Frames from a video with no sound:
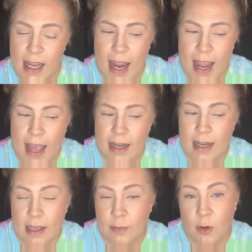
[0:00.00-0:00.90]

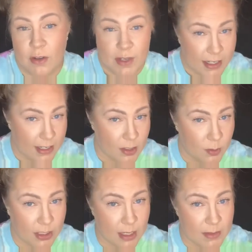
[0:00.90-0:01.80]
and more videos will
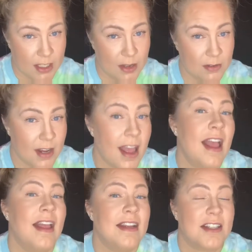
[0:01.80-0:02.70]
come soon.
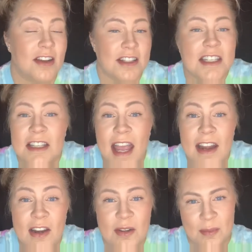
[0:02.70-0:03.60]
Talk to you later.